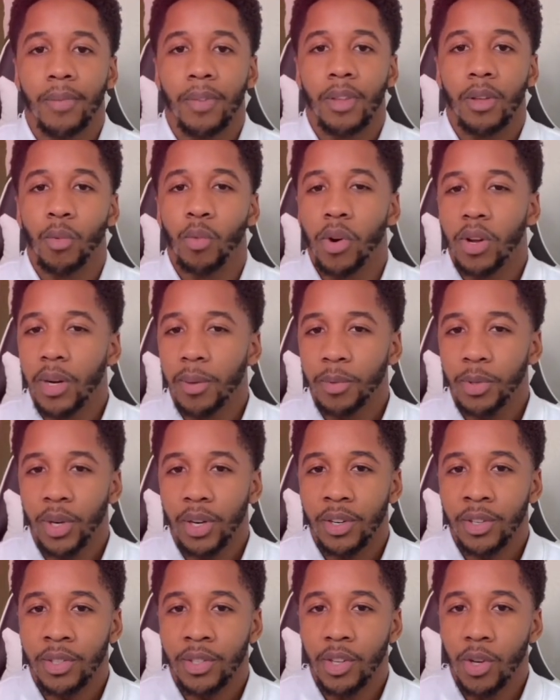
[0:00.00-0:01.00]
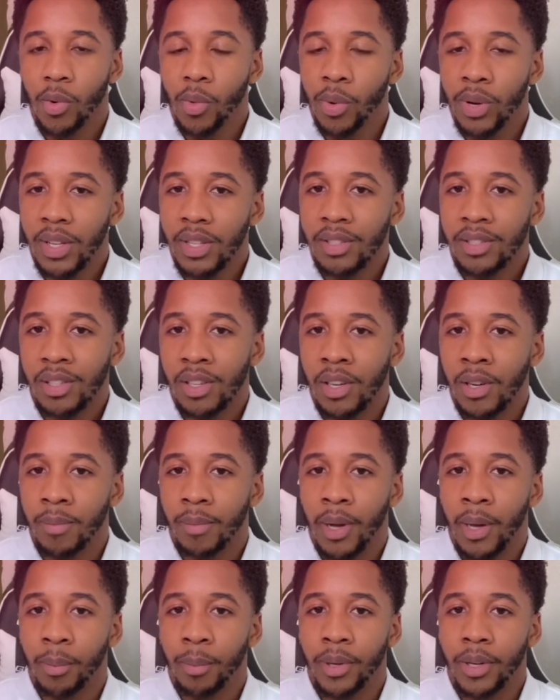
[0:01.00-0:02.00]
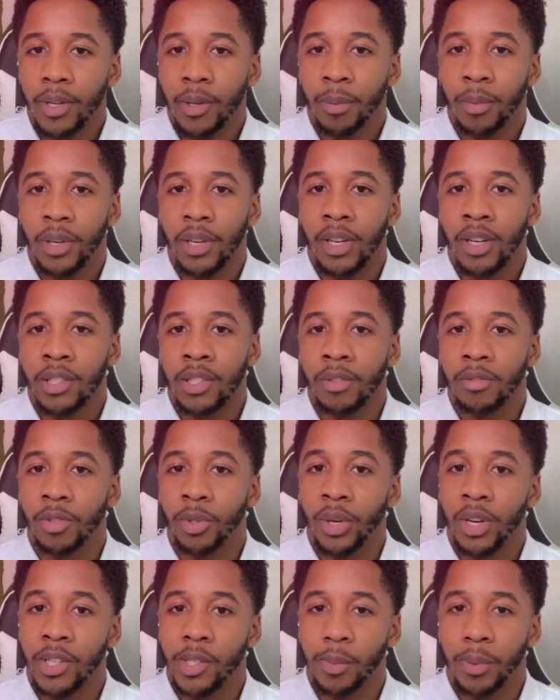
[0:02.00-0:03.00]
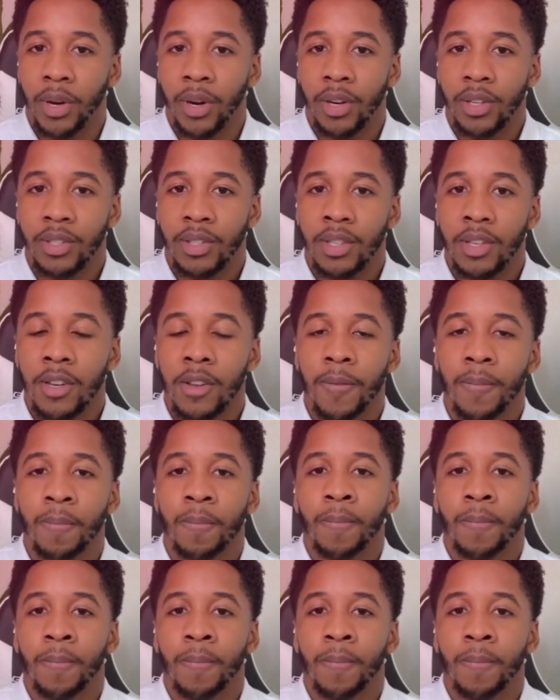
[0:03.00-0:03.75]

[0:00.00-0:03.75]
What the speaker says: OneUp Trader still wins in my book because of transparency,